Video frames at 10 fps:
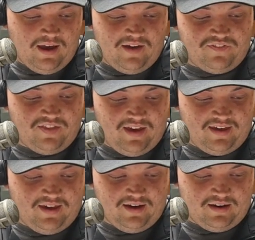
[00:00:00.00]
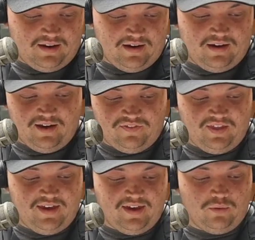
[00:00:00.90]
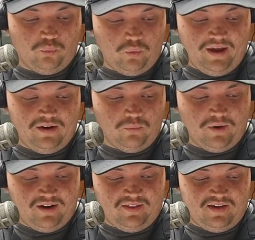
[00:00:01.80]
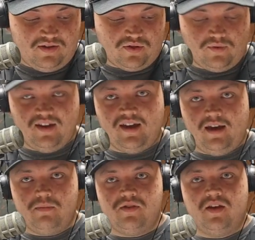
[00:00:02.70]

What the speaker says: If they can win one of these 3 games,